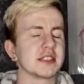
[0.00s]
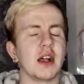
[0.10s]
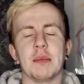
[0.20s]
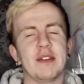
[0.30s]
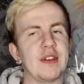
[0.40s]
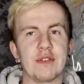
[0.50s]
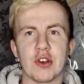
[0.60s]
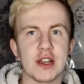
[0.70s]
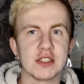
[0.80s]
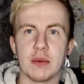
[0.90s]
It's not my
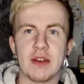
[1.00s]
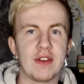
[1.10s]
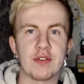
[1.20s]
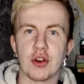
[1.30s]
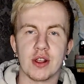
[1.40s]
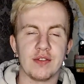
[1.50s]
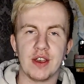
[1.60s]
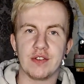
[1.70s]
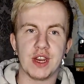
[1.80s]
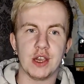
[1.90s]
favorite. It's not my favorite
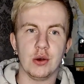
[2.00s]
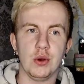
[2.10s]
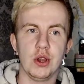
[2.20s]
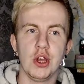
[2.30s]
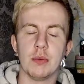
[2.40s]
Olivia video.